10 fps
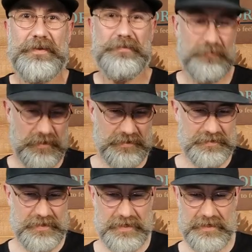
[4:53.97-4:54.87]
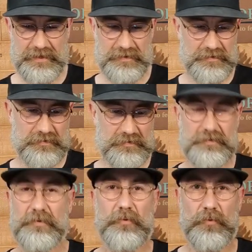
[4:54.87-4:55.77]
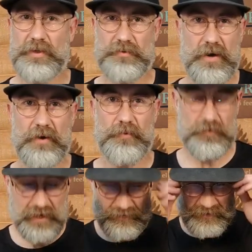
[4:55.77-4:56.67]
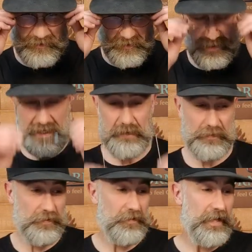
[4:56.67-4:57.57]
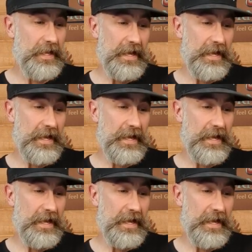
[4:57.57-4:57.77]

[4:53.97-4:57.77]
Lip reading: What's wrong? What do we have to do to keep you?"